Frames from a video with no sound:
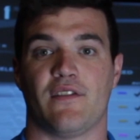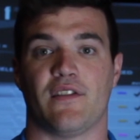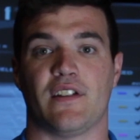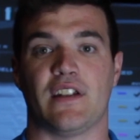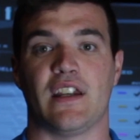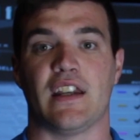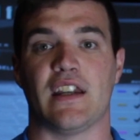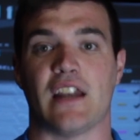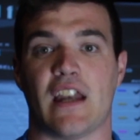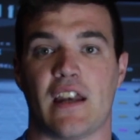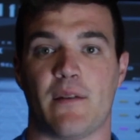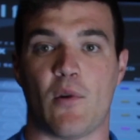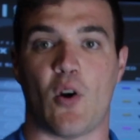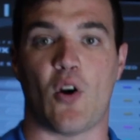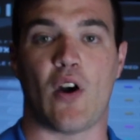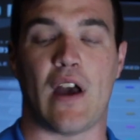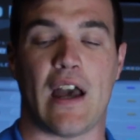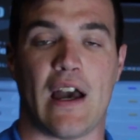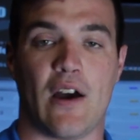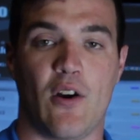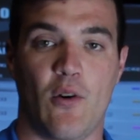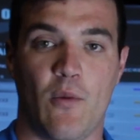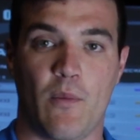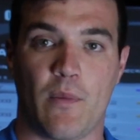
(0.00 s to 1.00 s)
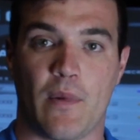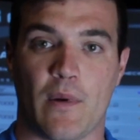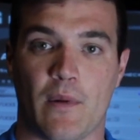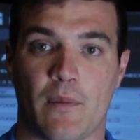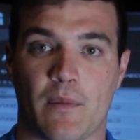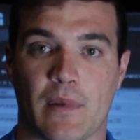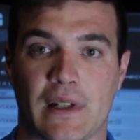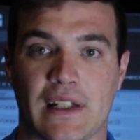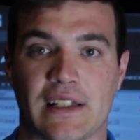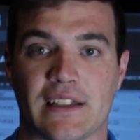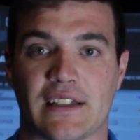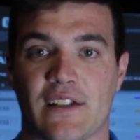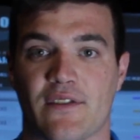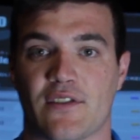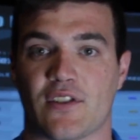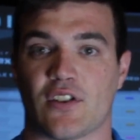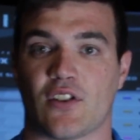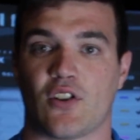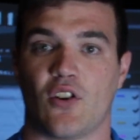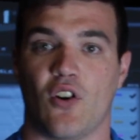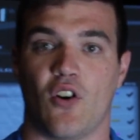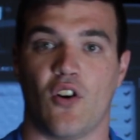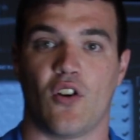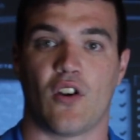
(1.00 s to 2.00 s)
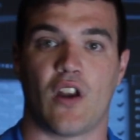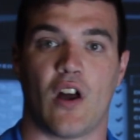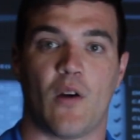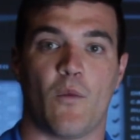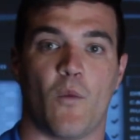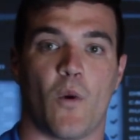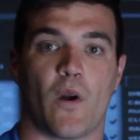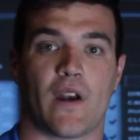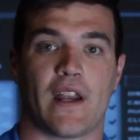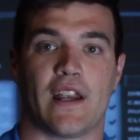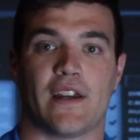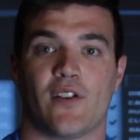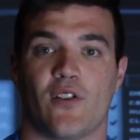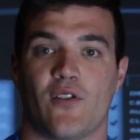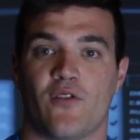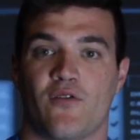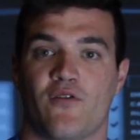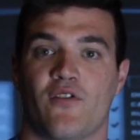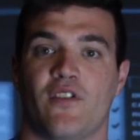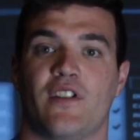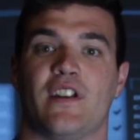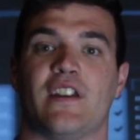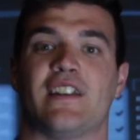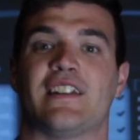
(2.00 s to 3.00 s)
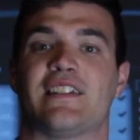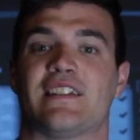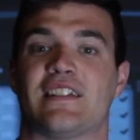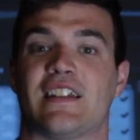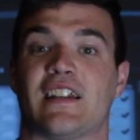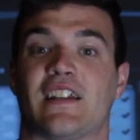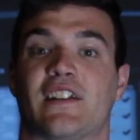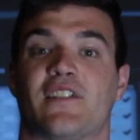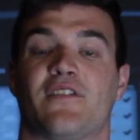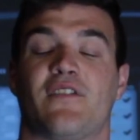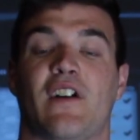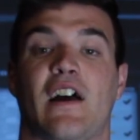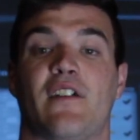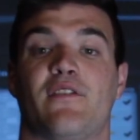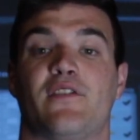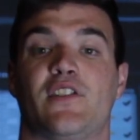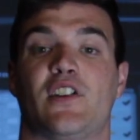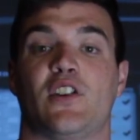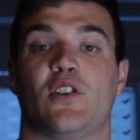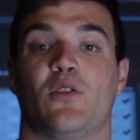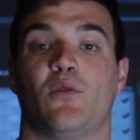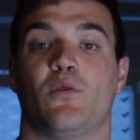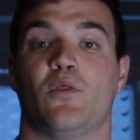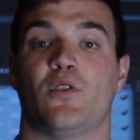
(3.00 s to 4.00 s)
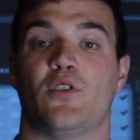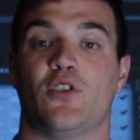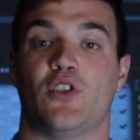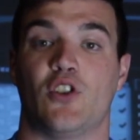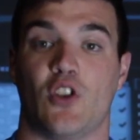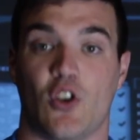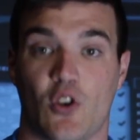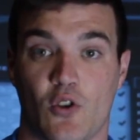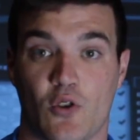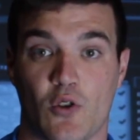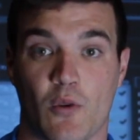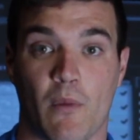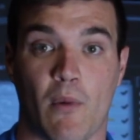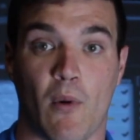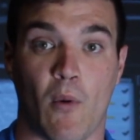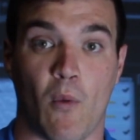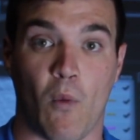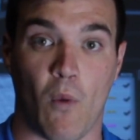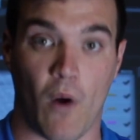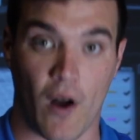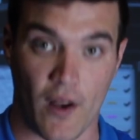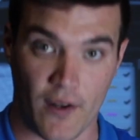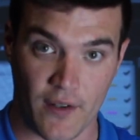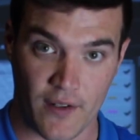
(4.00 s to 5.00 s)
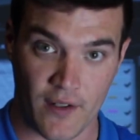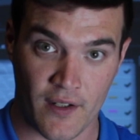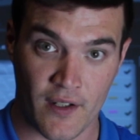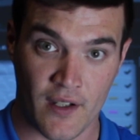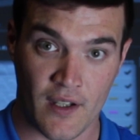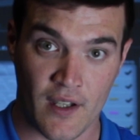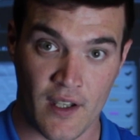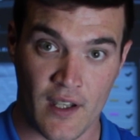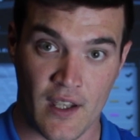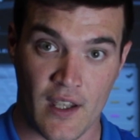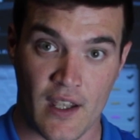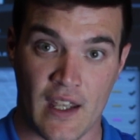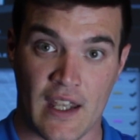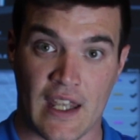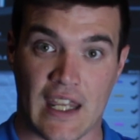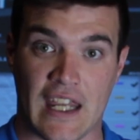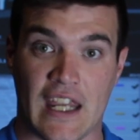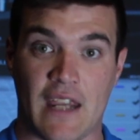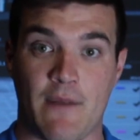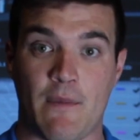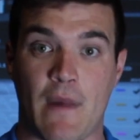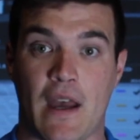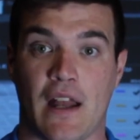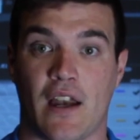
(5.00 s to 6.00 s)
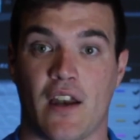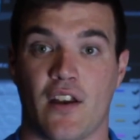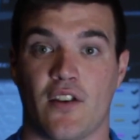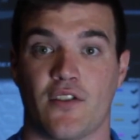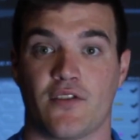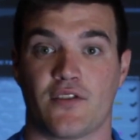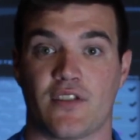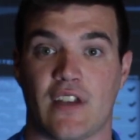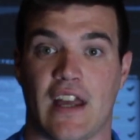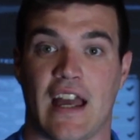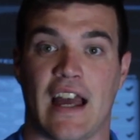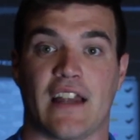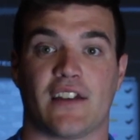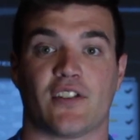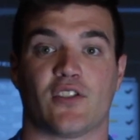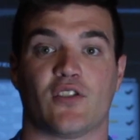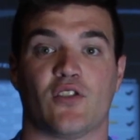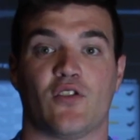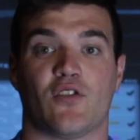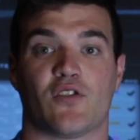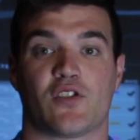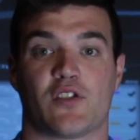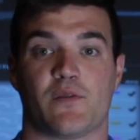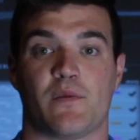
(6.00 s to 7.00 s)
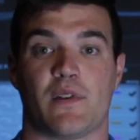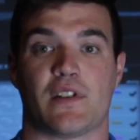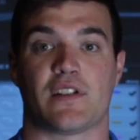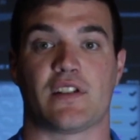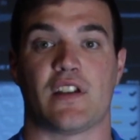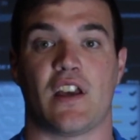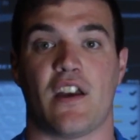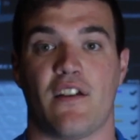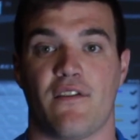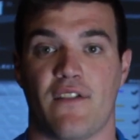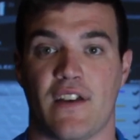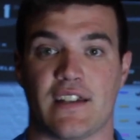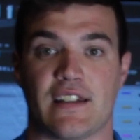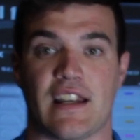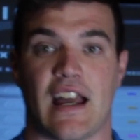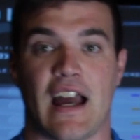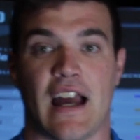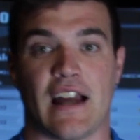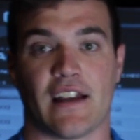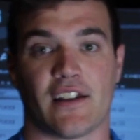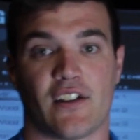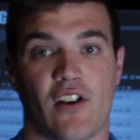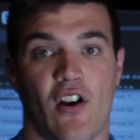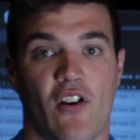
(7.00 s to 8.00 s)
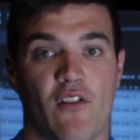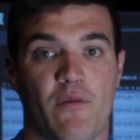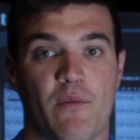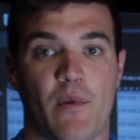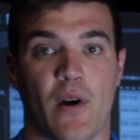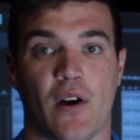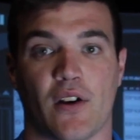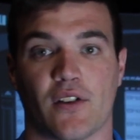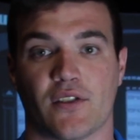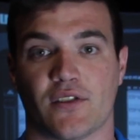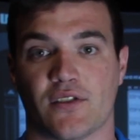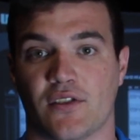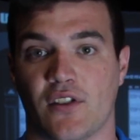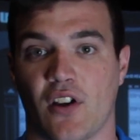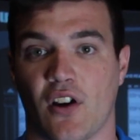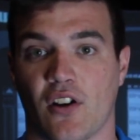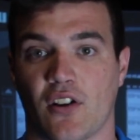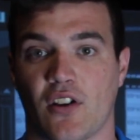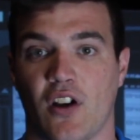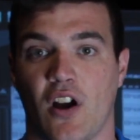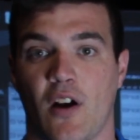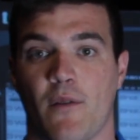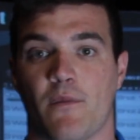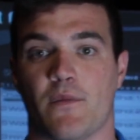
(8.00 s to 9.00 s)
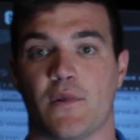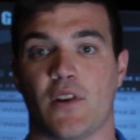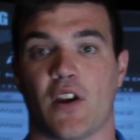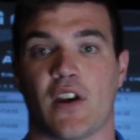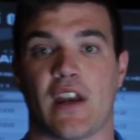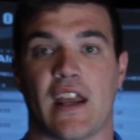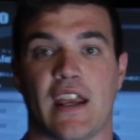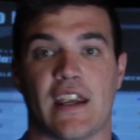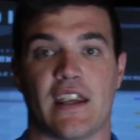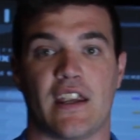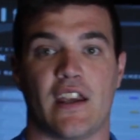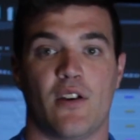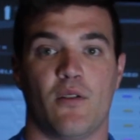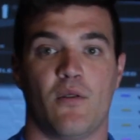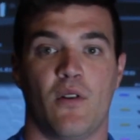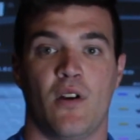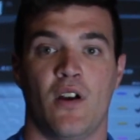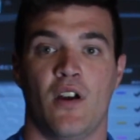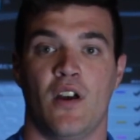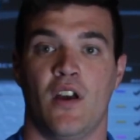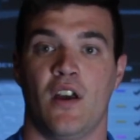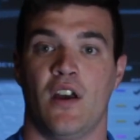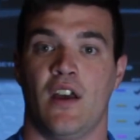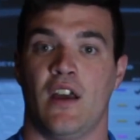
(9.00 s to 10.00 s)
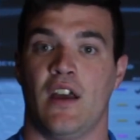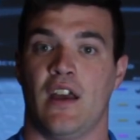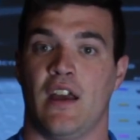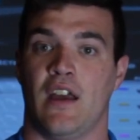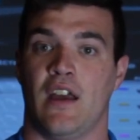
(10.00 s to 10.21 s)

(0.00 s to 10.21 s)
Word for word: If you need any more help, please give us a call on 1800 652 211. Email us at customer service at golfbox.com.au